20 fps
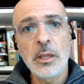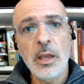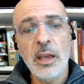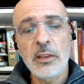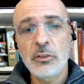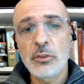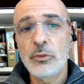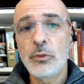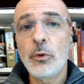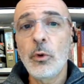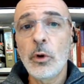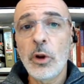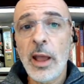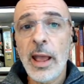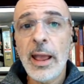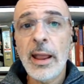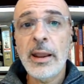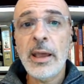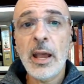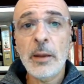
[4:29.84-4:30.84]

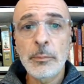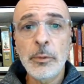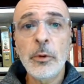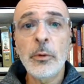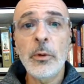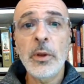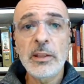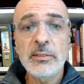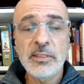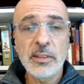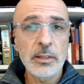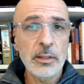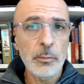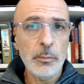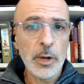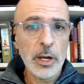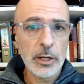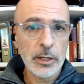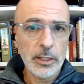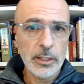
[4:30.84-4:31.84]
S4HANA upgrades in the
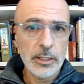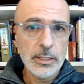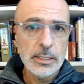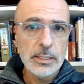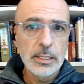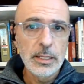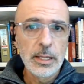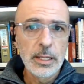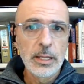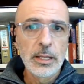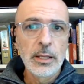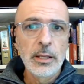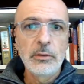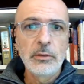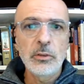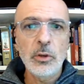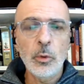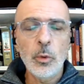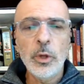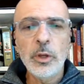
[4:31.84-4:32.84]
market.
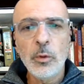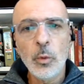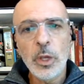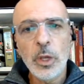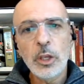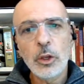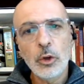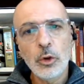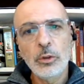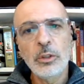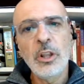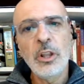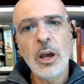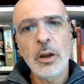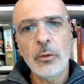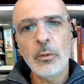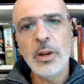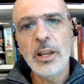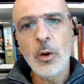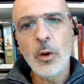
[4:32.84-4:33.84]
So we could
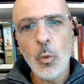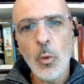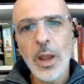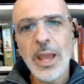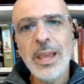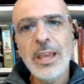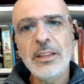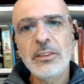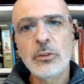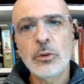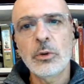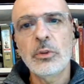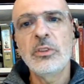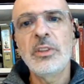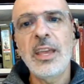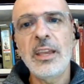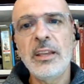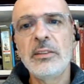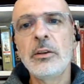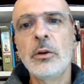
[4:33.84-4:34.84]
not really wait or
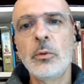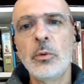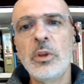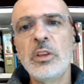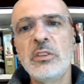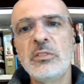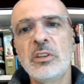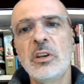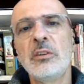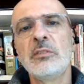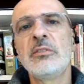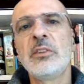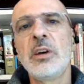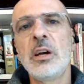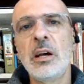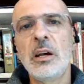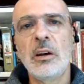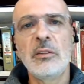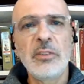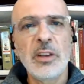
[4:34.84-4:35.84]
take the risk of
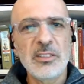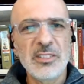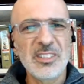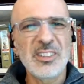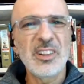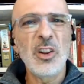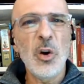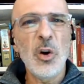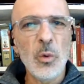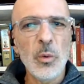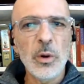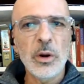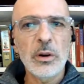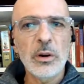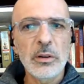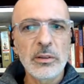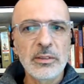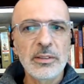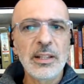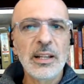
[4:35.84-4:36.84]
a
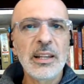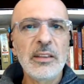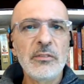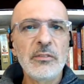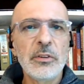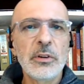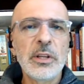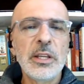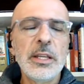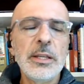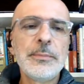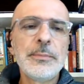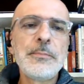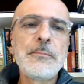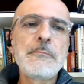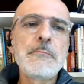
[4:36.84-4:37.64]
slower delivery.